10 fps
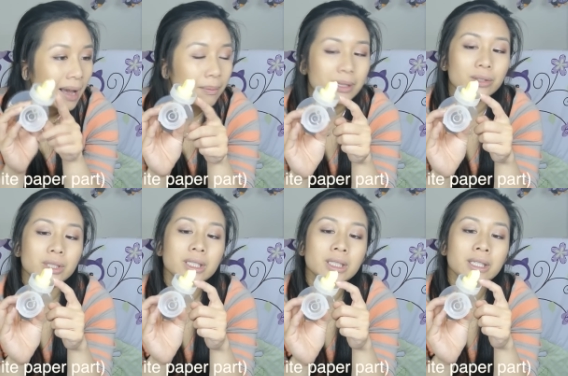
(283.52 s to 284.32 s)
But there's
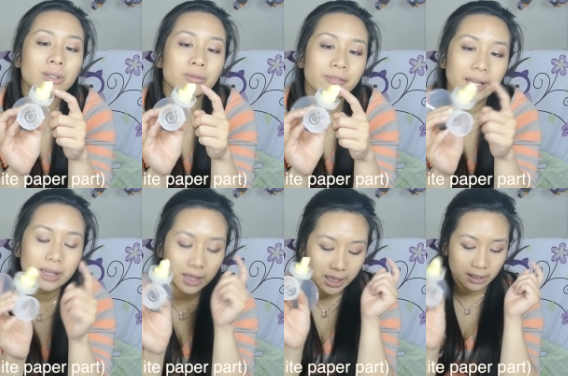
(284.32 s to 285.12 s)
this little vent
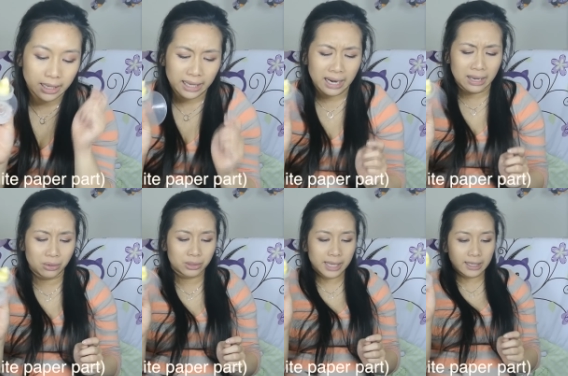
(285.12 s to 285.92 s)
thing that I
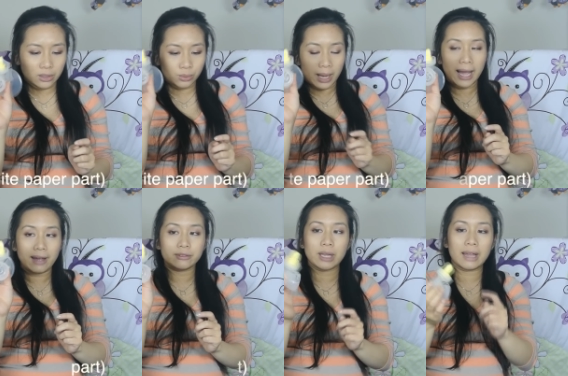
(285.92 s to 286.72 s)
heard that you
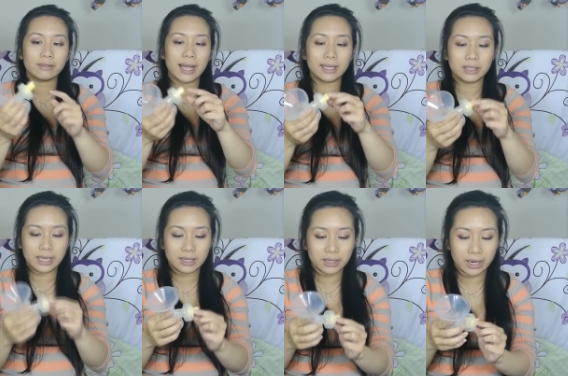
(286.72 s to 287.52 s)
have to have that
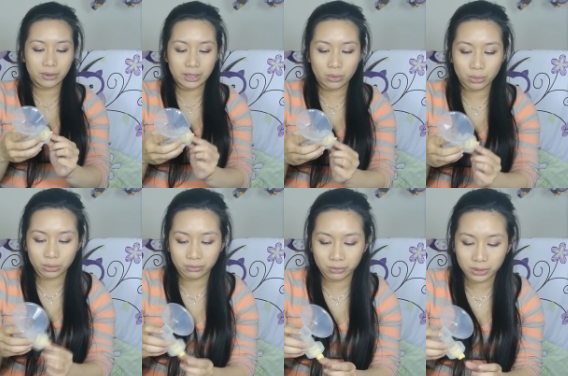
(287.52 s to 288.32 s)
in there in
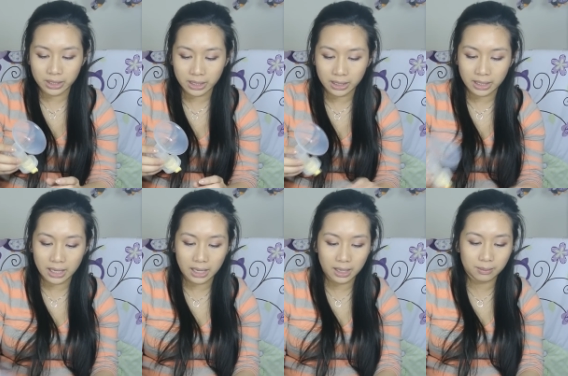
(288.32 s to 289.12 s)
order for the
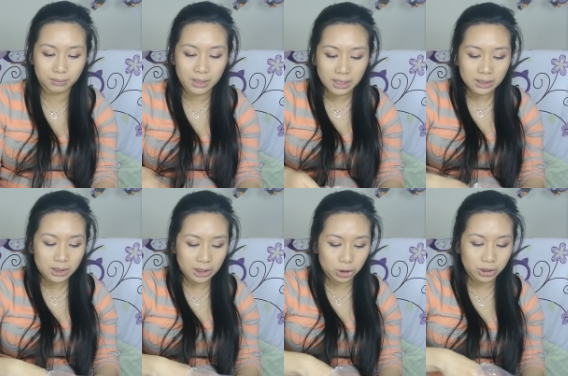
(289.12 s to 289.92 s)
uh,
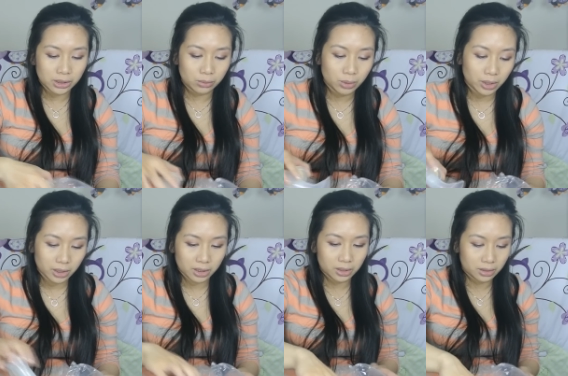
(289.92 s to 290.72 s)
suction to work
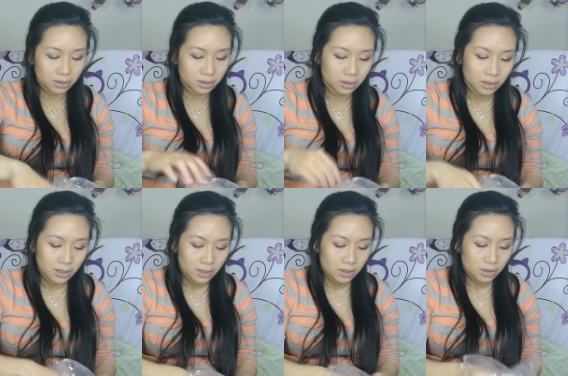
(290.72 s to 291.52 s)

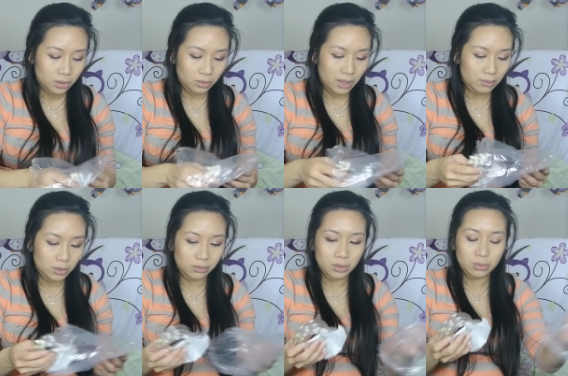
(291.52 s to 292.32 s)
comes
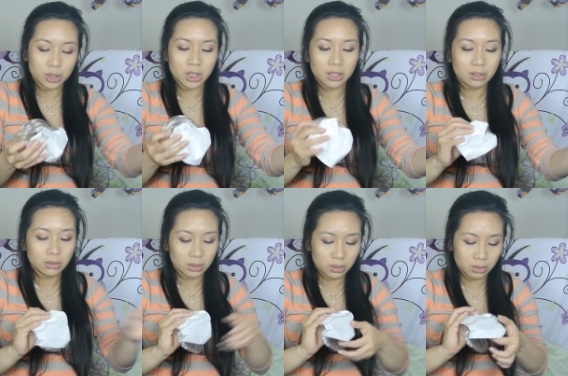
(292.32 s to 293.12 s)
with two
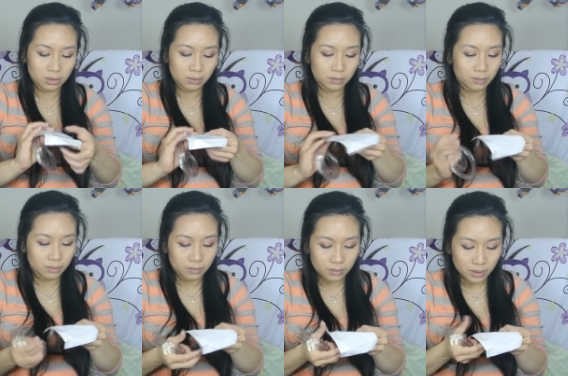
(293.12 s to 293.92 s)
shields
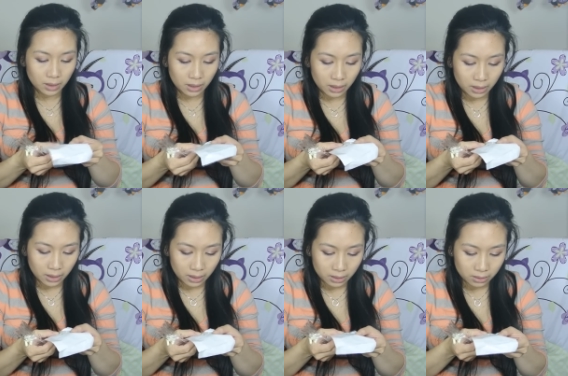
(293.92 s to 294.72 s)

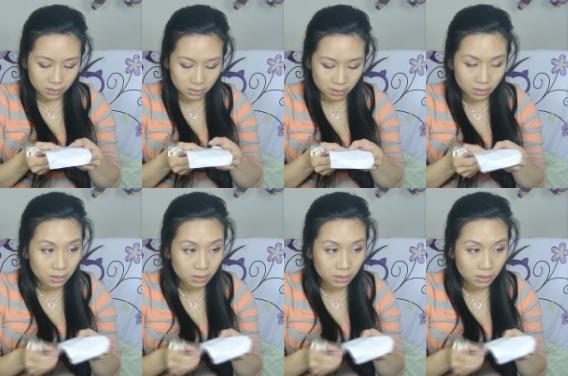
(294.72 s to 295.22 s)
and